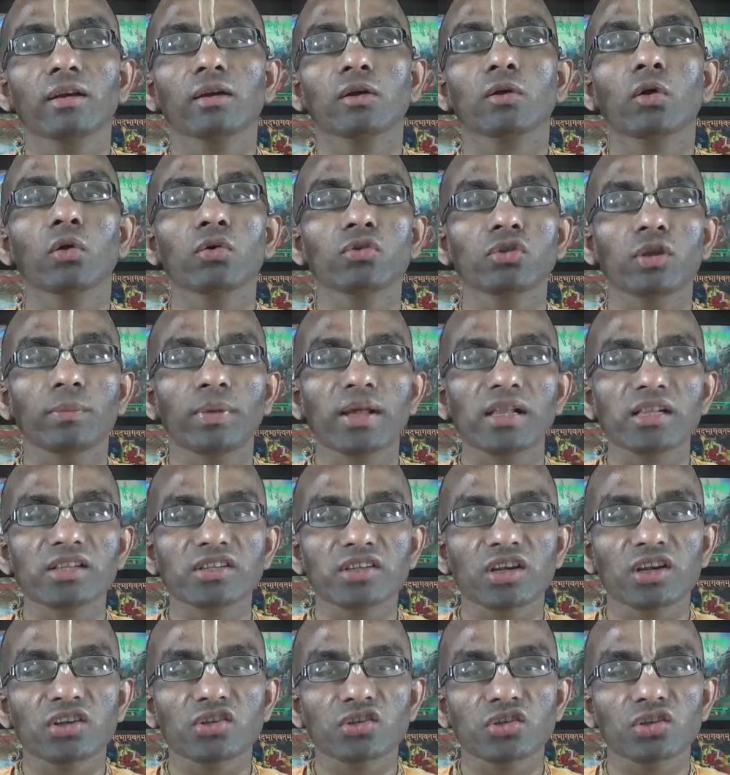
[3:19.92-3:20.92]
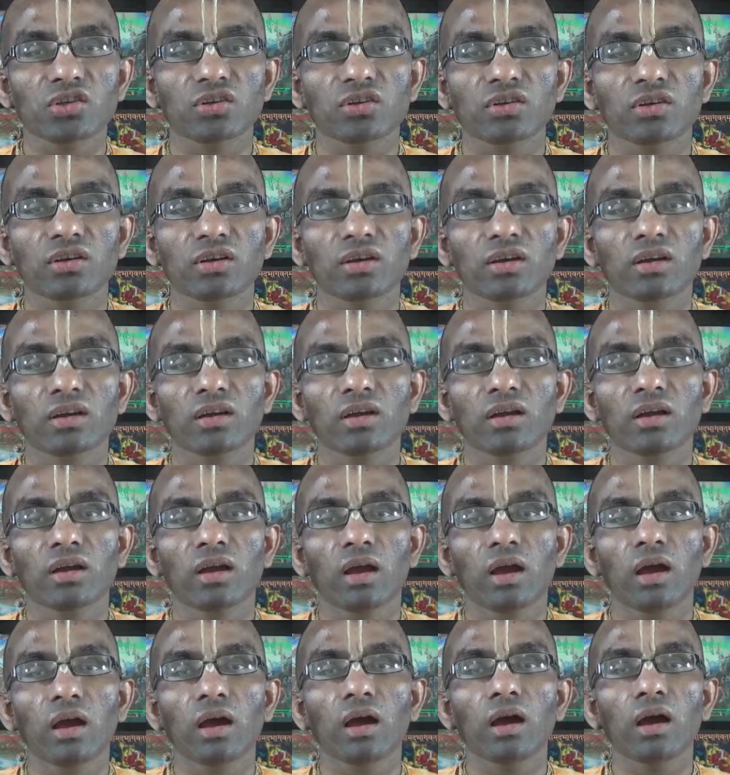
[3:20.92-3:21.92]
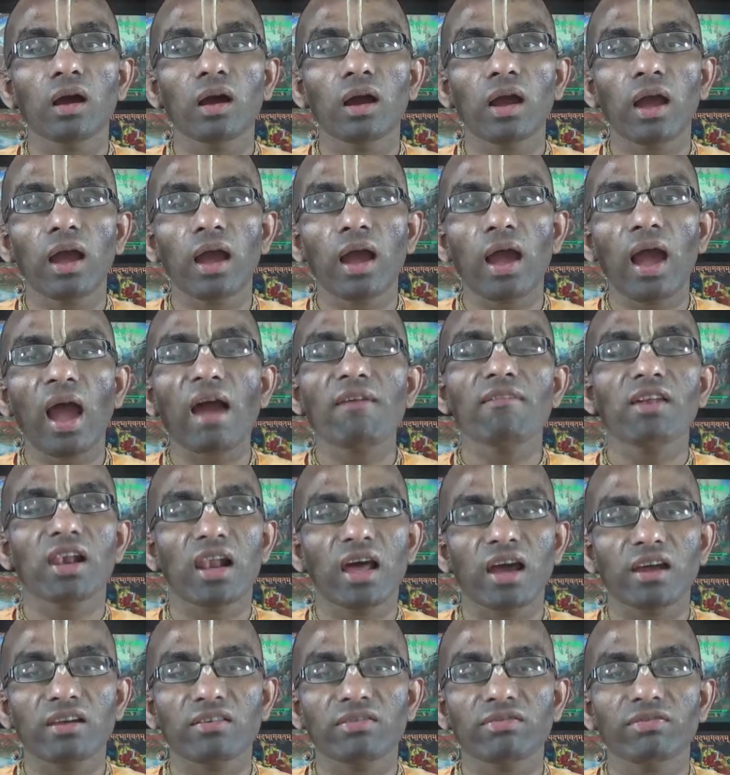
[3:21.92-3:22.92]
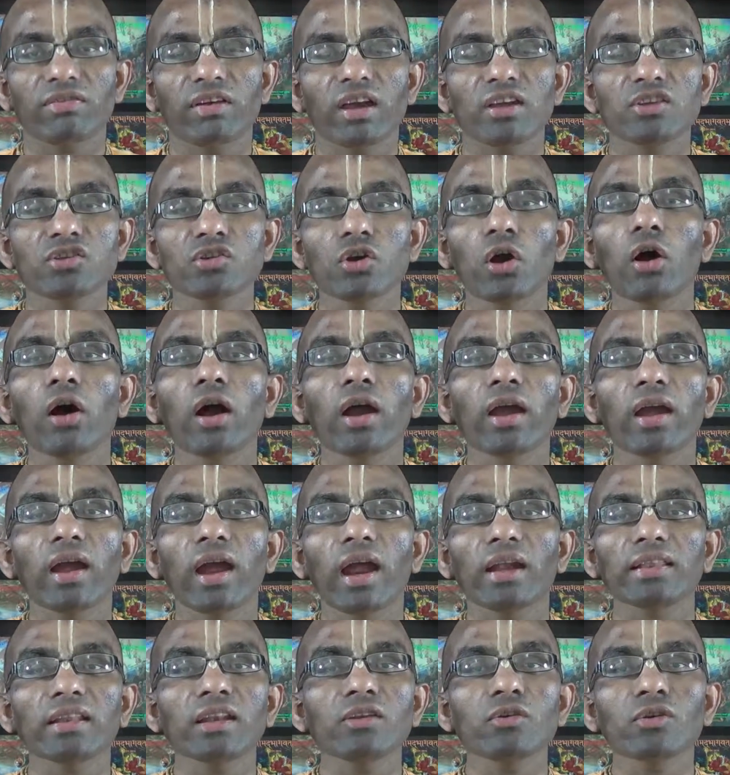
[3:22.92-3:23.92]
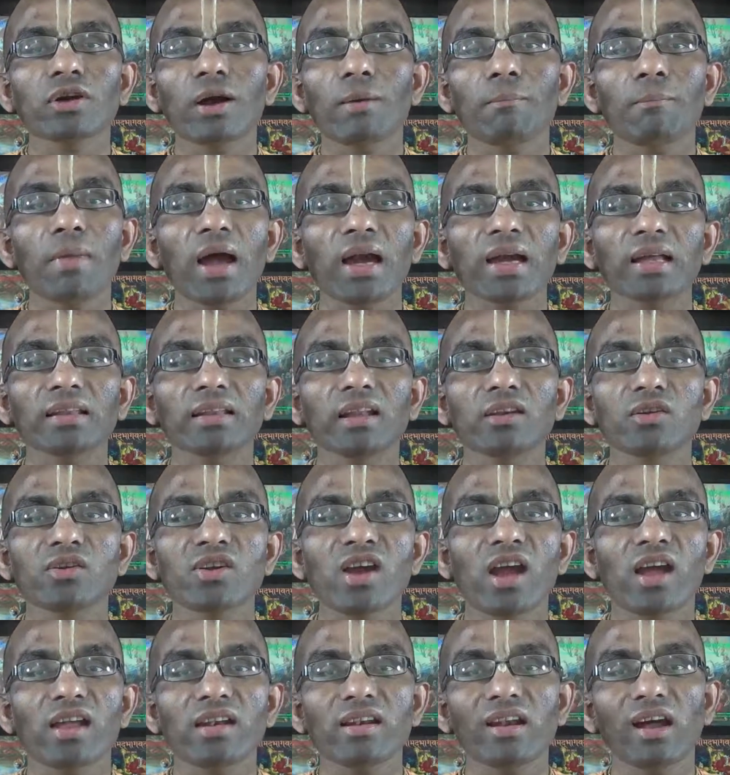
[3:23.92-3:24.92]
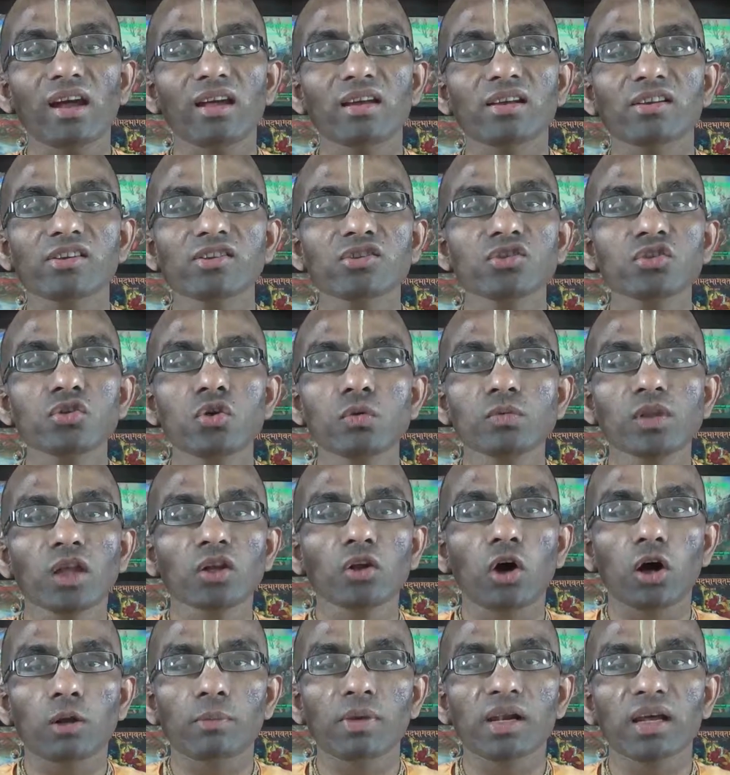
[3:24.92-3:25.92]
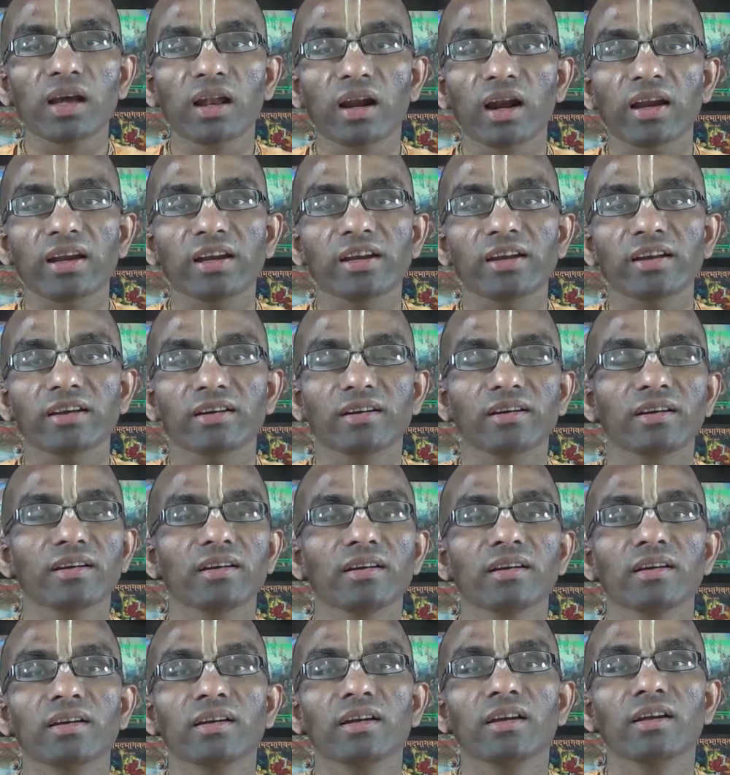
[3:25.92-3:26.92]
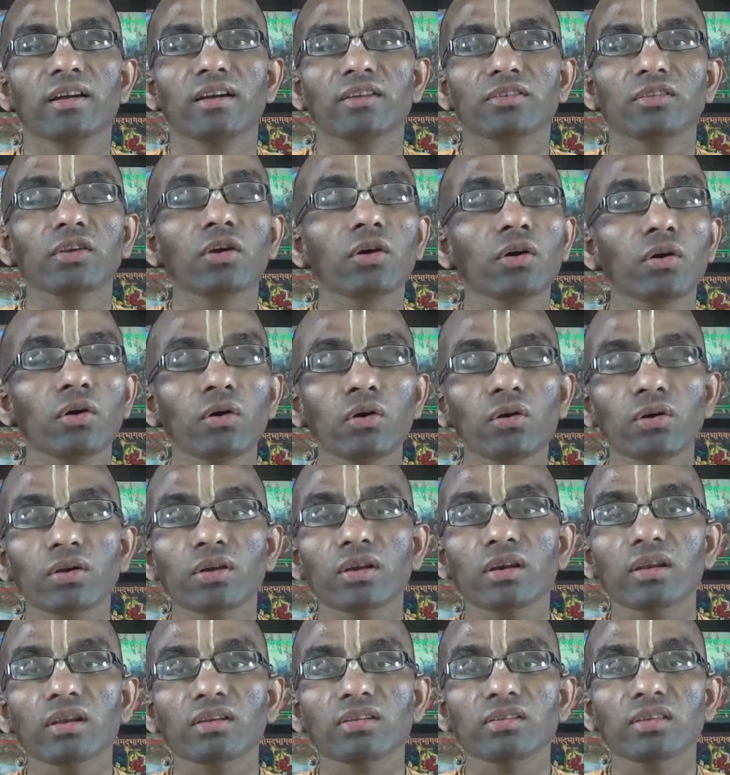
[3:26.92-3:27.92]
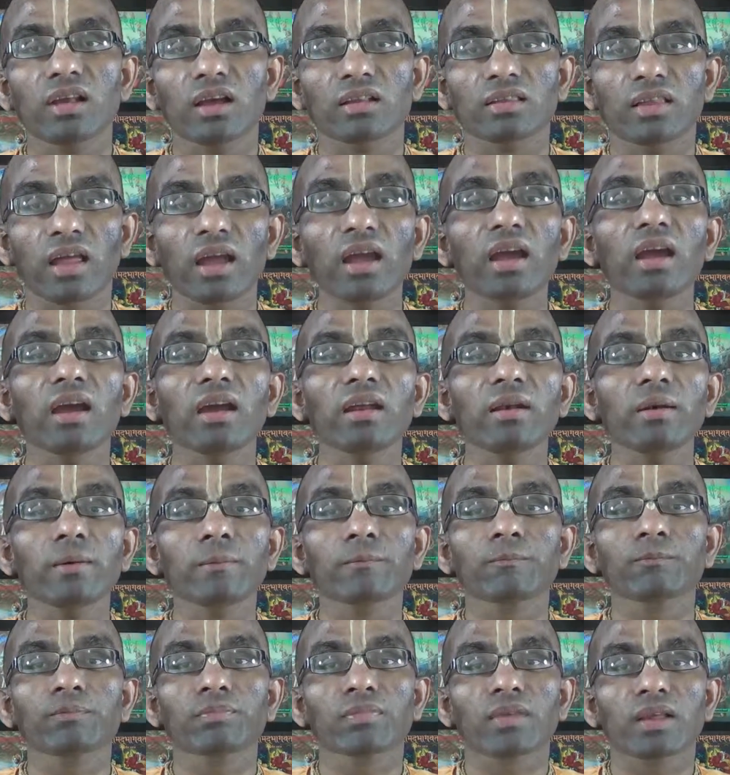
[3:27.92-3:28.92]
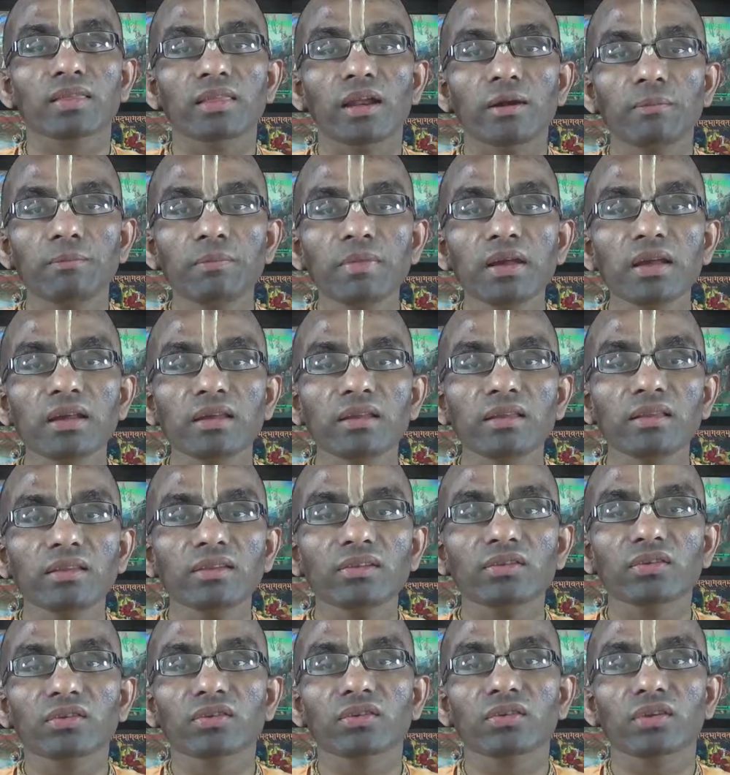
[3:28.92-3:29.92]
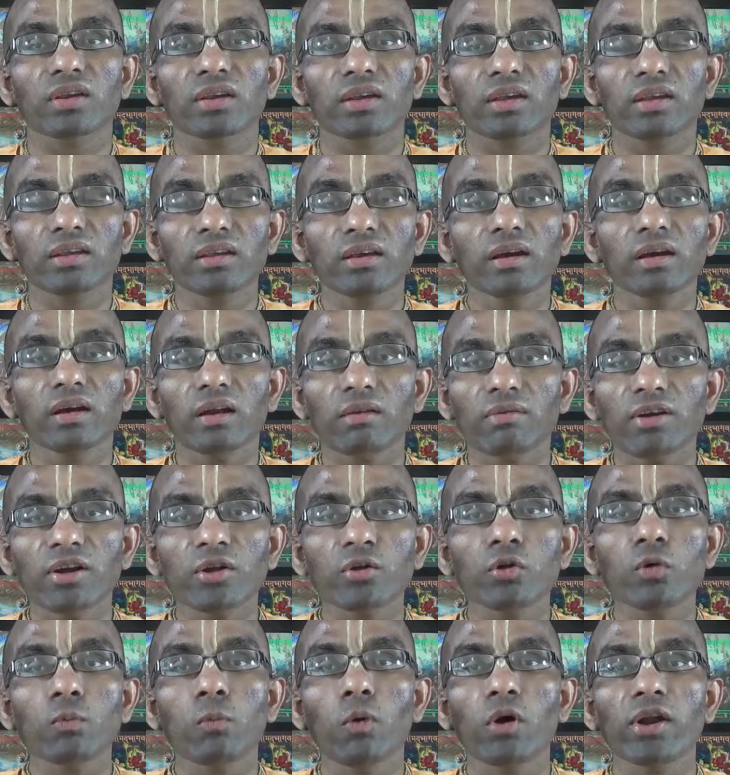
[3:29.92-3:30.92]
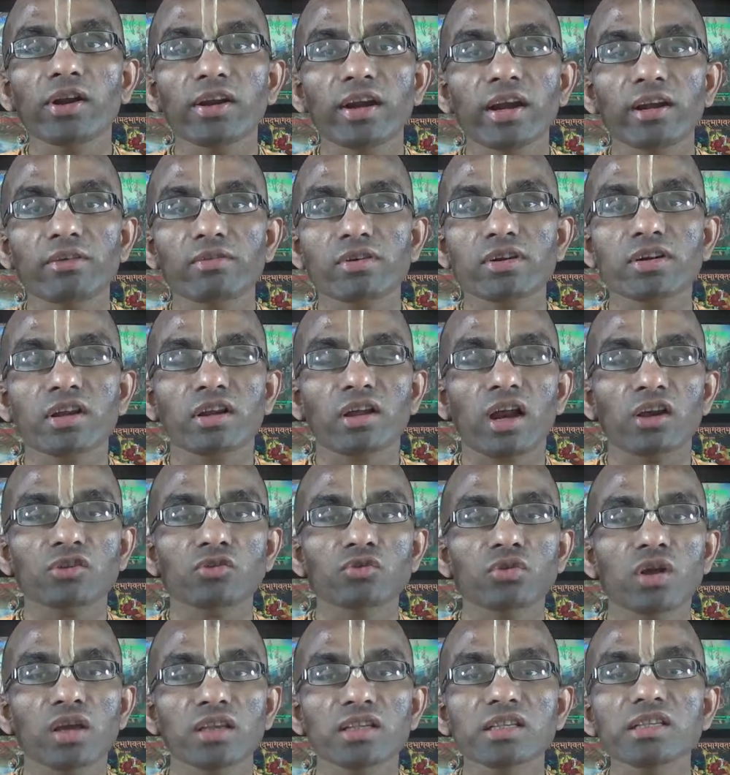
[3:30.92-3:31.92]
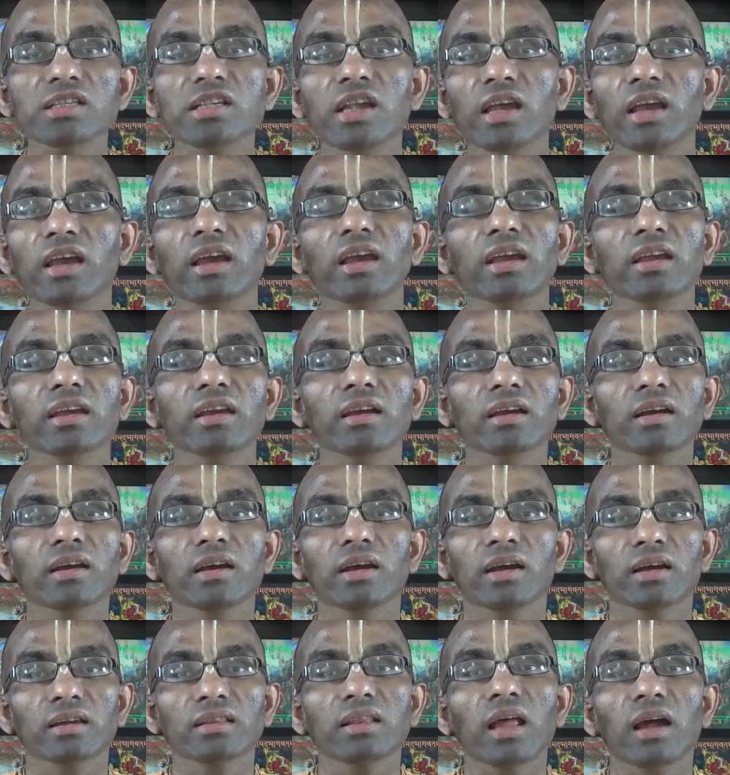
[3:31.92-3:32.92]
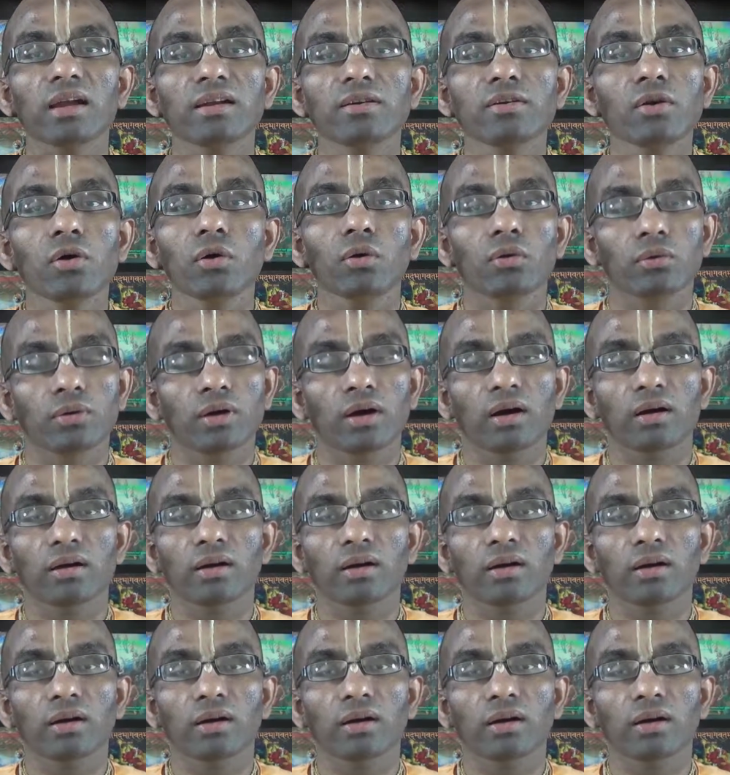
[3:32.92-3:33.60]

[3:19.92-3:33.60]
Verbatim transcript: go to some hill station, uh, have a life, enjoy. And you come back and then you can resume the normal grind. So Krishna there, that means here when two point eight Arjuna is saying that no,